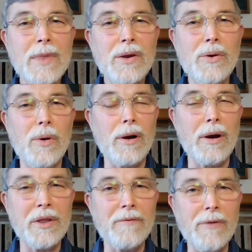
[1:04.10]
who
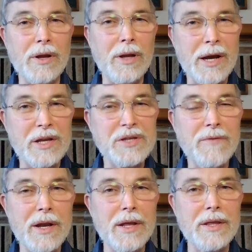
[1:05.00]
are on the front lines
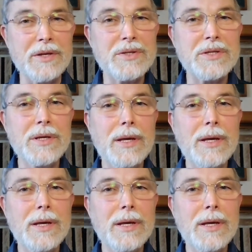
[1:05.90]
fighting this.